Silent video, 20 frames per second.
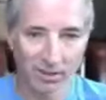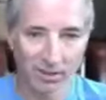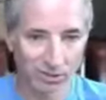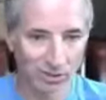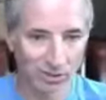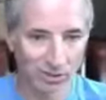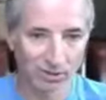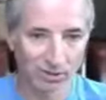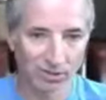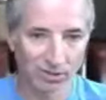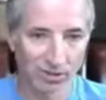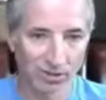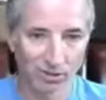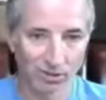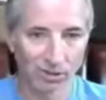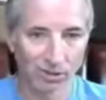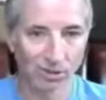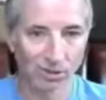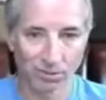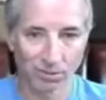just
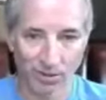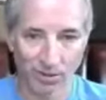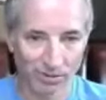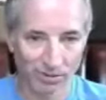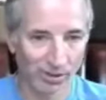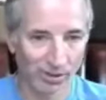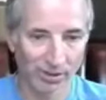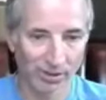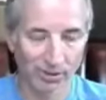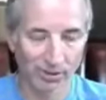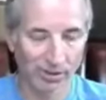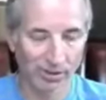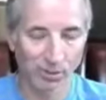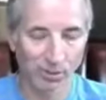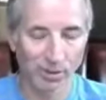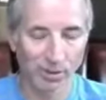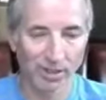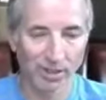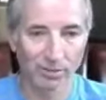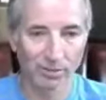internal frustrations
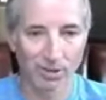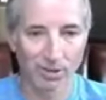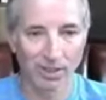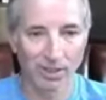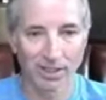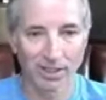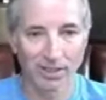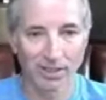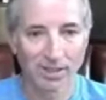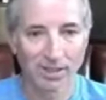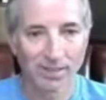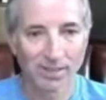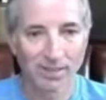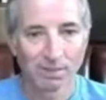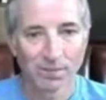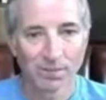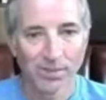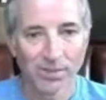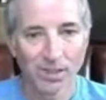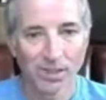or whatever, then,
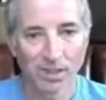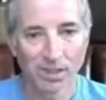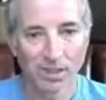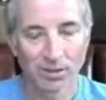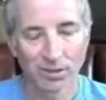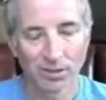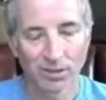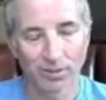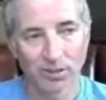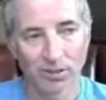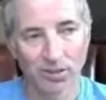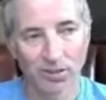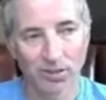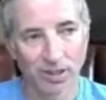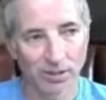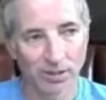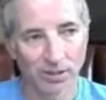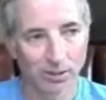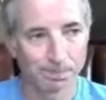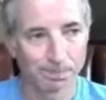there's obviously
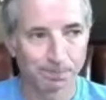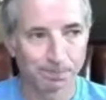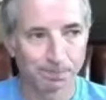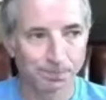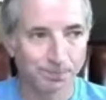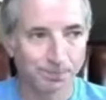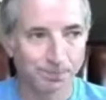other